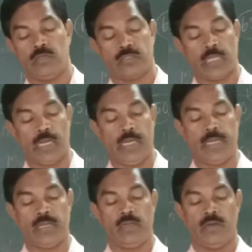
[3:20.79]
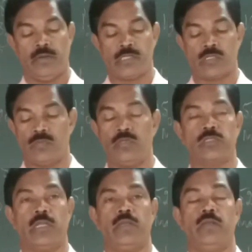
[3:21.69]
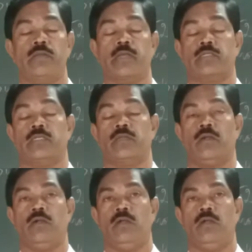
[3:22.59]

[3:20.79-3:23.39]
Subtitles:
selling, distribution, etc.